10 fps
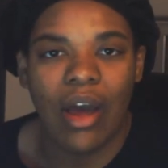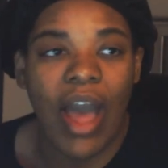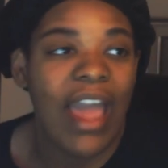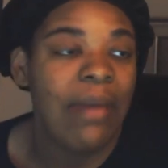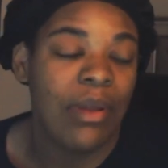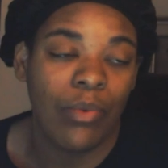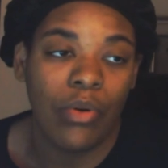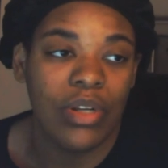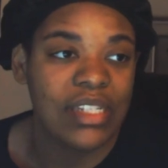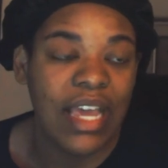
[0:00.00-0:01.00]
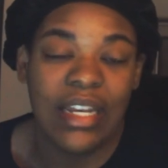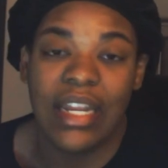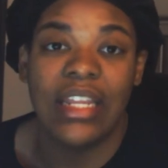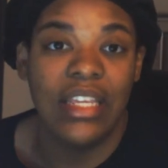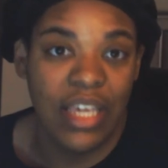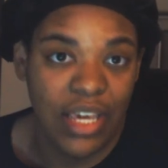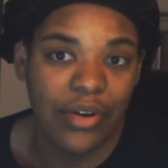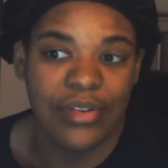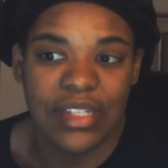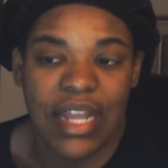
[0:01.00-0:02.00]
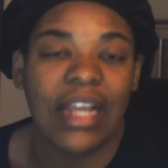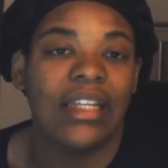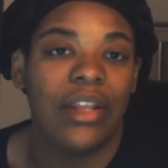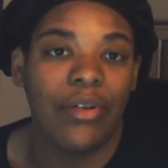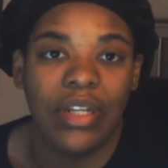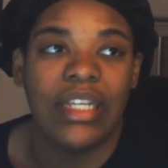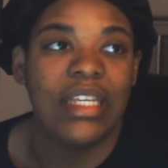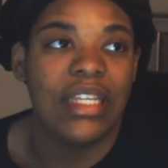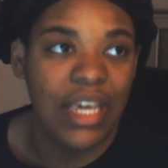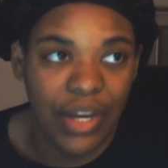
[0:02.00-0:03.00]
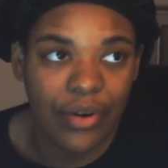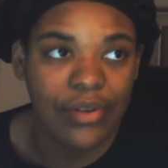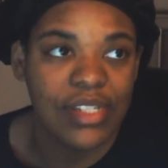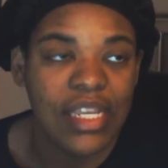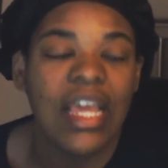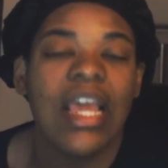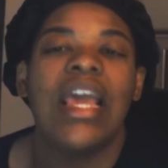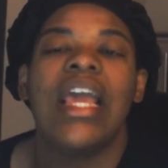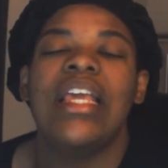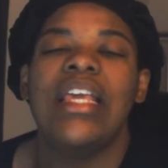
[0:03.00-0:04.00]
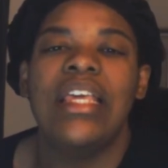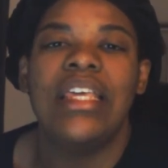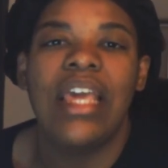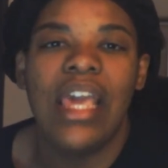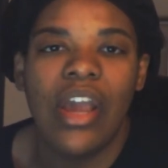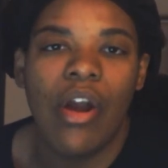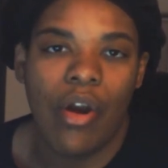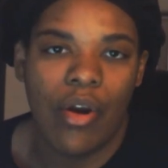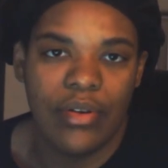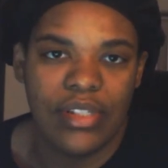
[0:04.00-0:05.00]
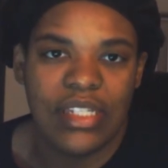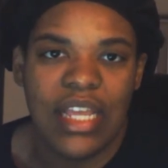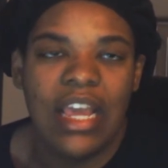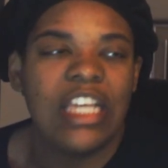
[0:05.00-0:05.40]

Now, I ain't been roller skating in years, like literally years. Years.